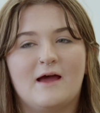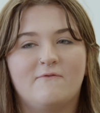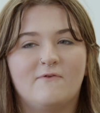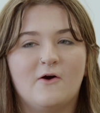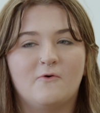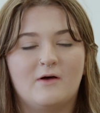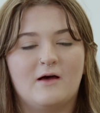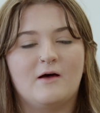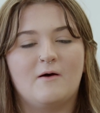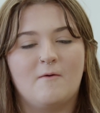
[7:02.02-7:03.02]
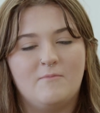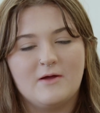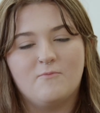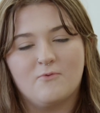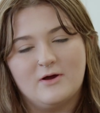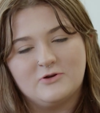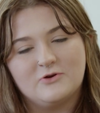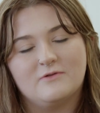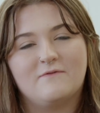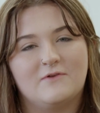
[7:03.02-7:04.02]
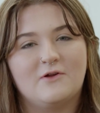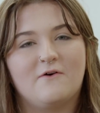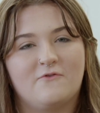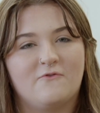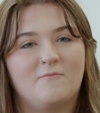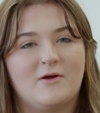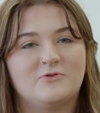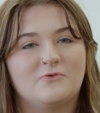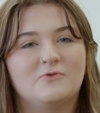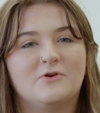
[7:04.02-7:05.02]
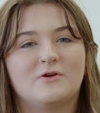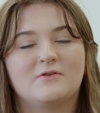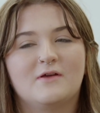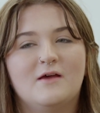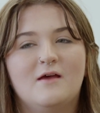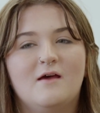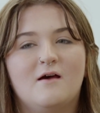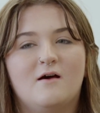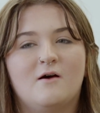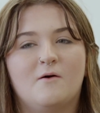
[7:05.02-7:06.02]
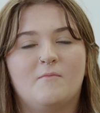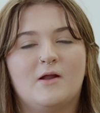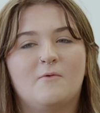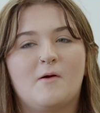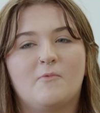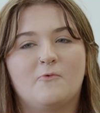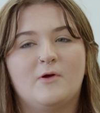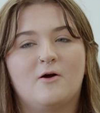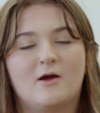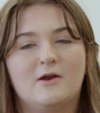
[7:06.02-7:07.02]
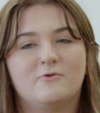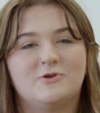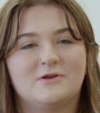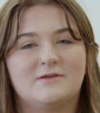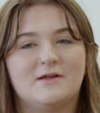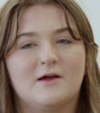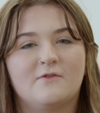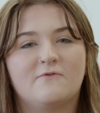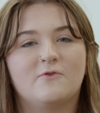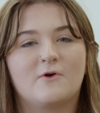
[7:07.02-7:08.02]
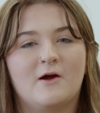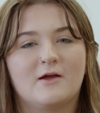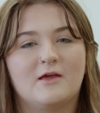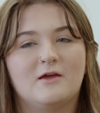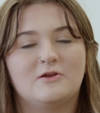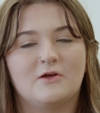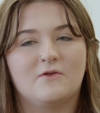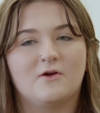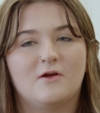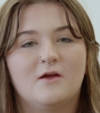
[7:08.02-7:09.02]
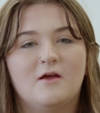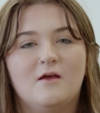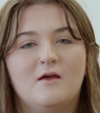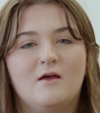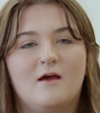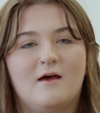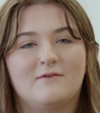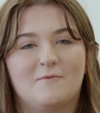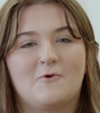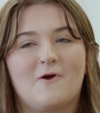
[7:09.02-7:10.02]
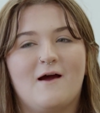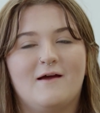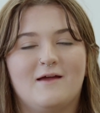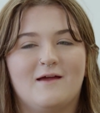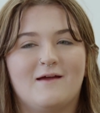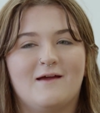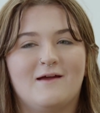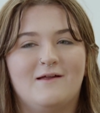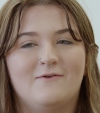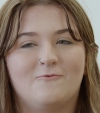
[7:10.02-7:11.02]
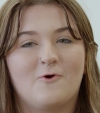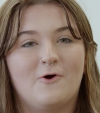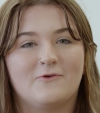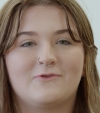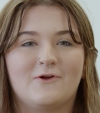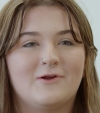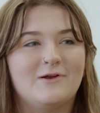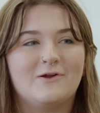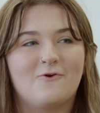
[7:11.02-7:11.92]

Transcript: I felt a big pressure lifted off of my shoulders. I remember we all kind of were just sitting on the floor hugging each other as I'm crying, and we're all starting to